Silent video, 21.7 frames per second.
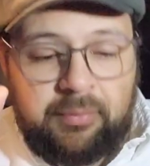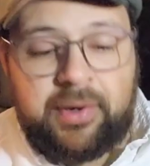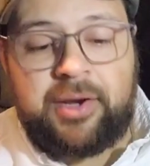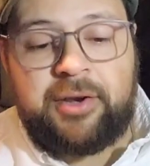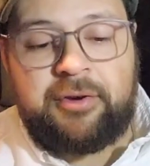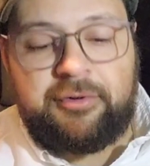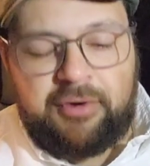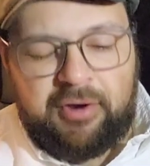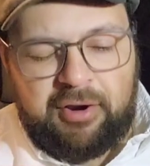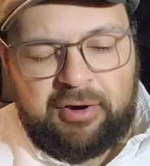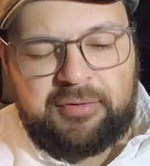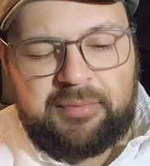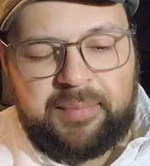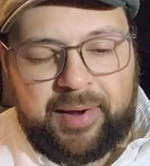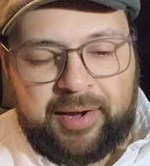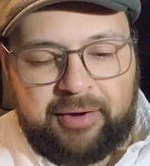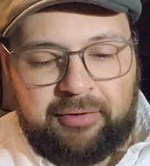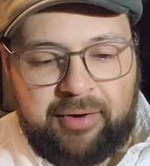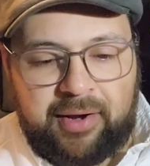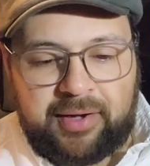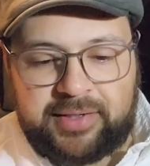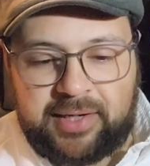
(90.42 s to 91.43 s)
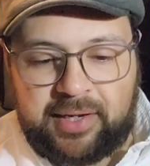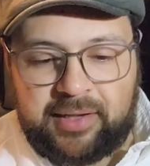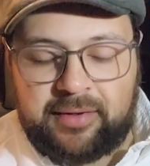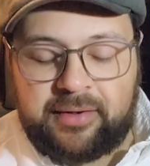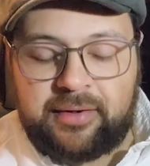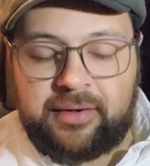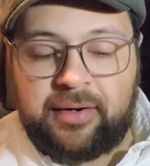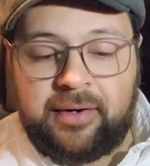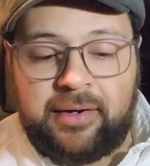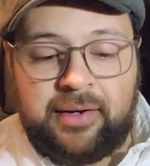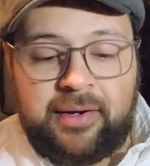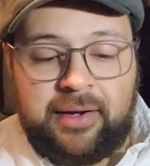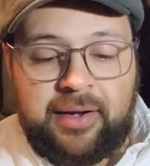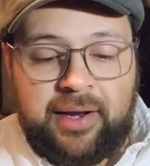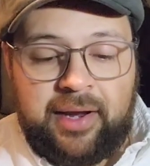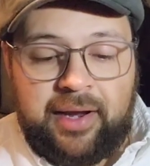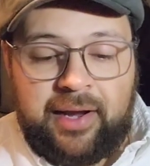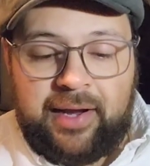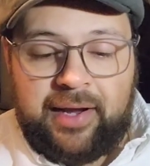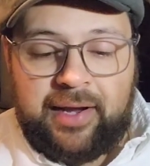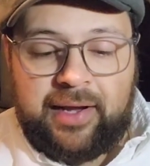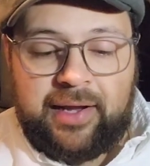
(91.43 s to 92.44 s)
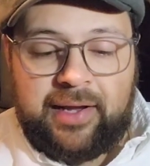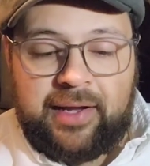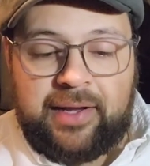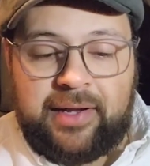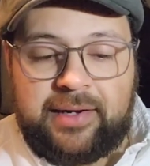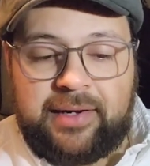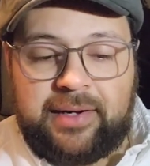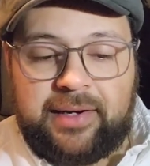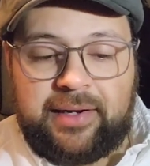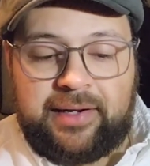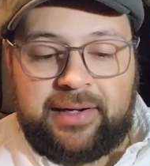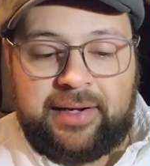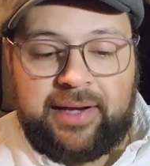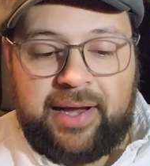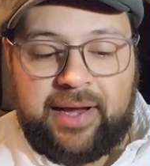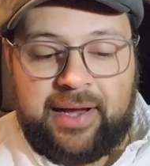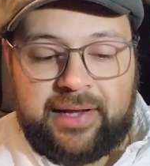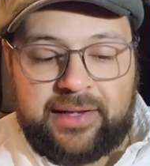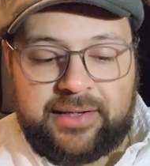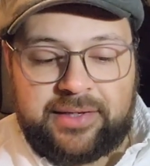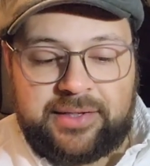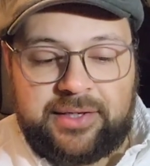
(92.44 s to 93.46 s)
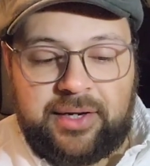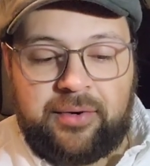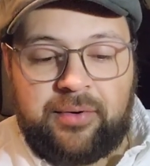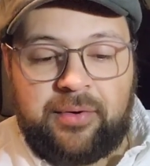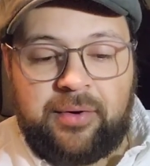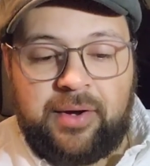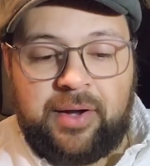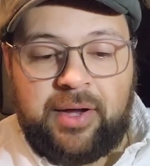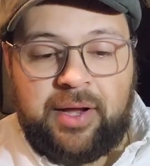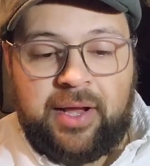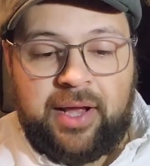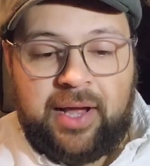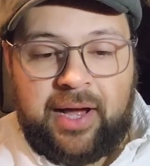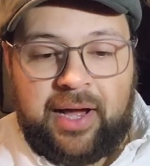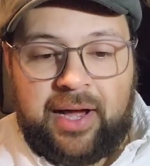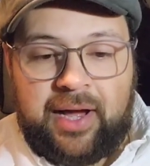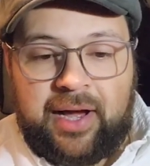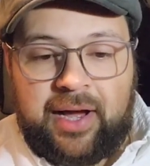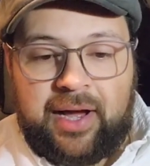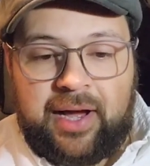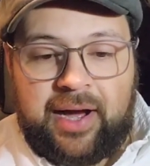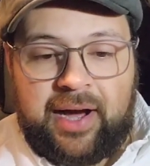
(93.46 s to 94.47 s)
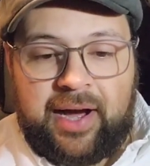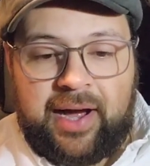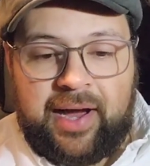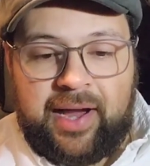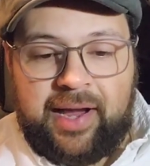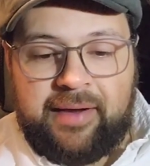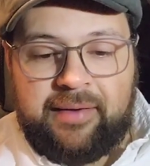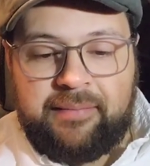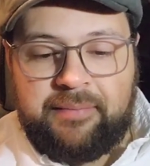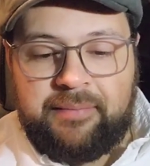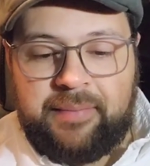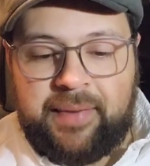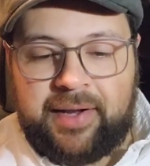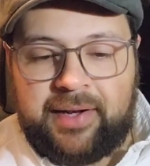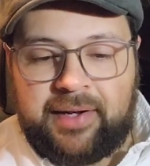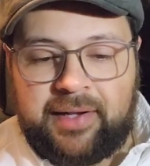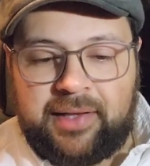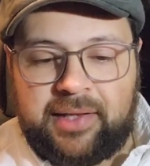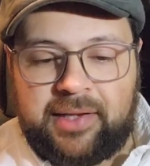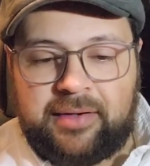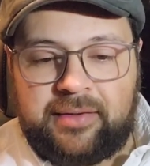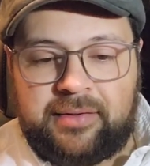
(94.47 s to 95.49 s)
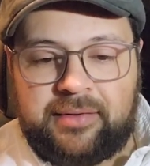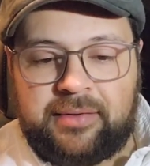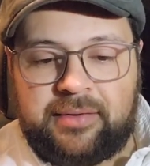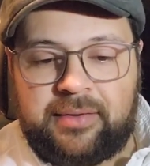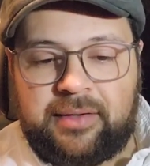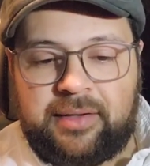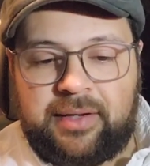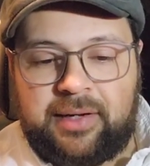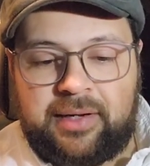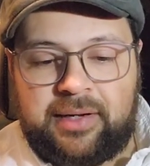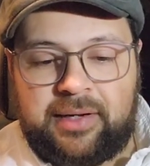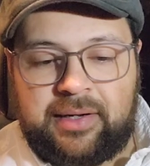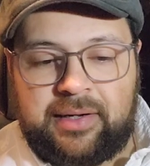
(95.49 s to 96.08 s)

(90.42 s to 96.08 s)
Written and directed by Greg Taylor, and yeah, so I made a little